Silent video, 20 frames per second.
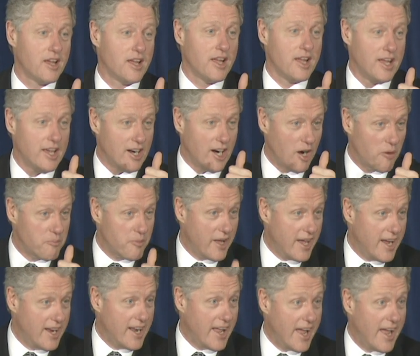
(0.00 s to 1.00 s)
in our
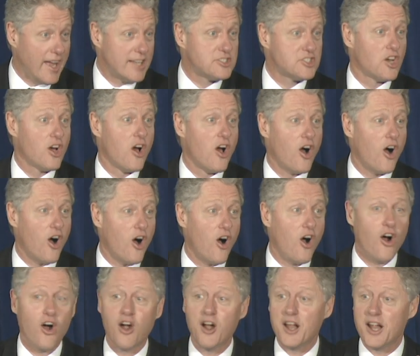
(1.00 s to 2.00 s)
paid ads
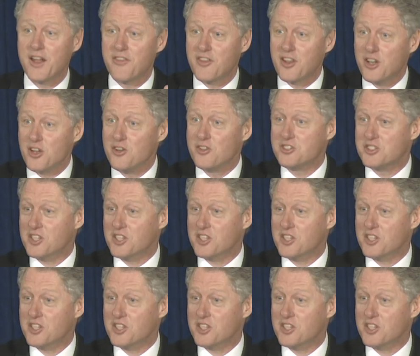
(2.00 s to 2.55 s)
or in the news